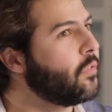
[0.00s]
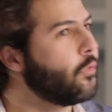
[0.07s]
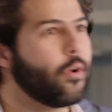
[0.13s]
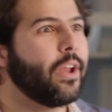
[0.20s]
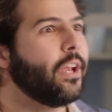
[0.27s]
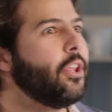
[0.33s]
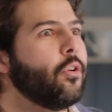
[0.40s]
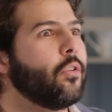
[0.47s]
for
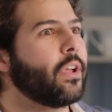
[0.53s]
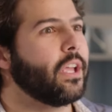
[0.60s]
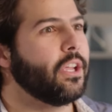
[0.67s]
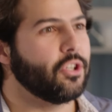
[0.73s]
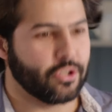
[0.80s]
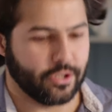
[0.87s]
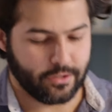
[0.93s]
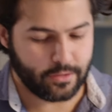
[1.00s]
any
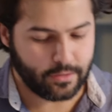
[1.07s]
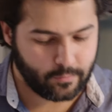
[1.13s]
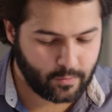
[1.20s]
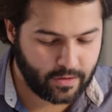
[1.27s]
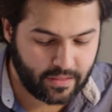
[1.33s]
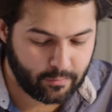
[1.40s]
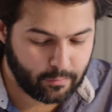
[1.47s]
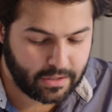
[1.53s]
occasion,
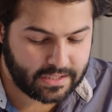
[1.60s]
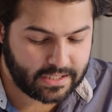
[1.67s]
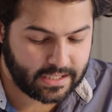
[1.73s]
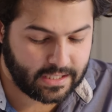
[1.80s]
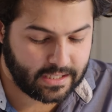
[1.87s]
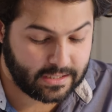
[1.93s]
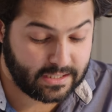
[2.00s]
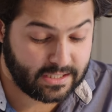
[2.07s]
whether it's
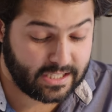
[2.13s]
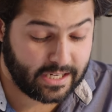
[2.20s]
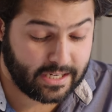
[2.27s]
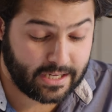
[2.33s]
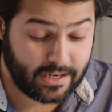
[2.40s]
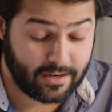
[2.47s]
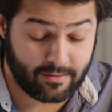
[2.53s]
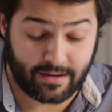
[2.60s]
a
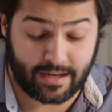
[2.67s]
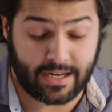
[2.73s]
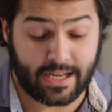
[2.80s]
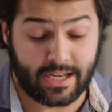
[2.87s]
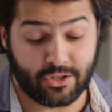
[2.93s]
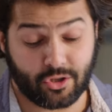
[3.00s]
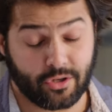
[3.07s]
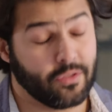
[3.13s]
dinner or a
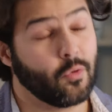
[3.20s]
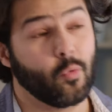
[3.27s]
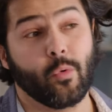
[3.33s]
lunch on the